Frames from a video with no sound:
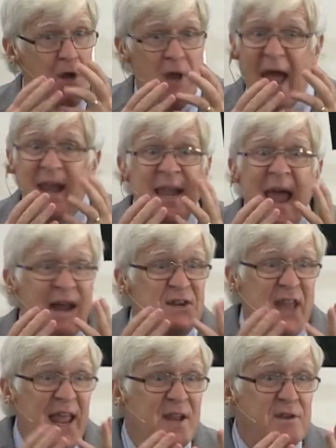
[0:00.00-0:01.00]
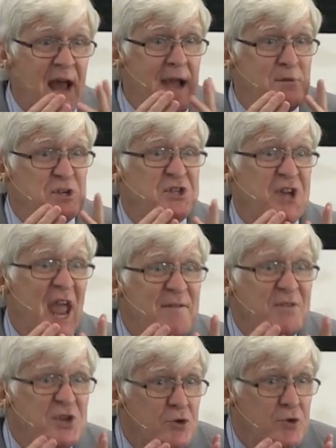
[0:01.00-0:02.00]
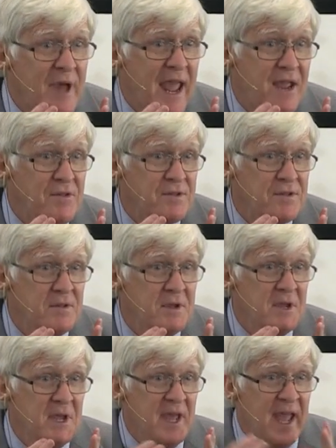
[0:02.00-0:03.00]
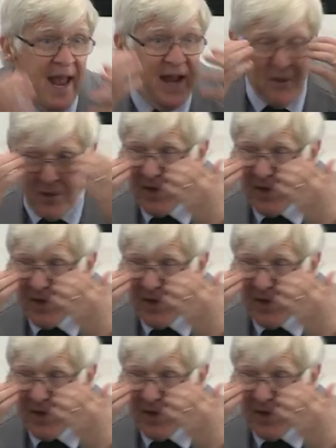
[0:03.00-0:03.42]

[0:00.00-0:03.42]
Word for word: hadn't had t- time to shave in two days. And he was,